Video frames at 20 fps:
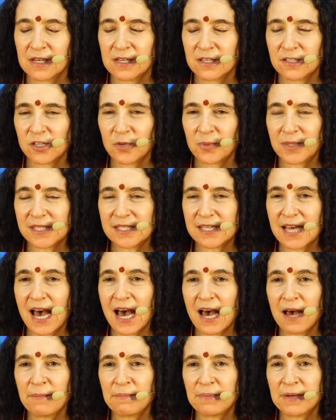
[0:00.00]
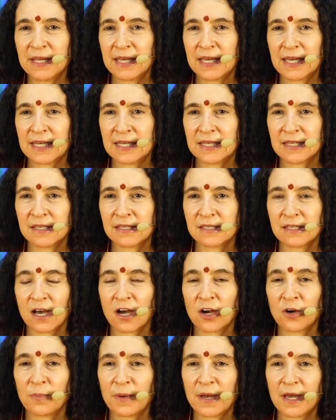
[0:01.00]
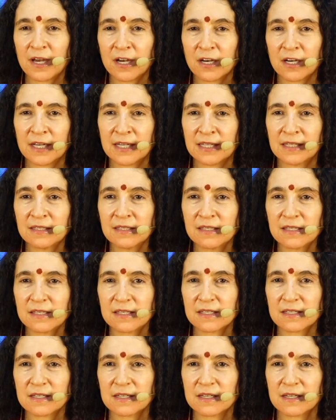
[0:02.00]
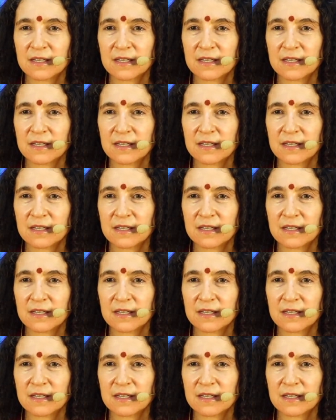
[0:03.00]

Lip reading: So what's happening is our parents,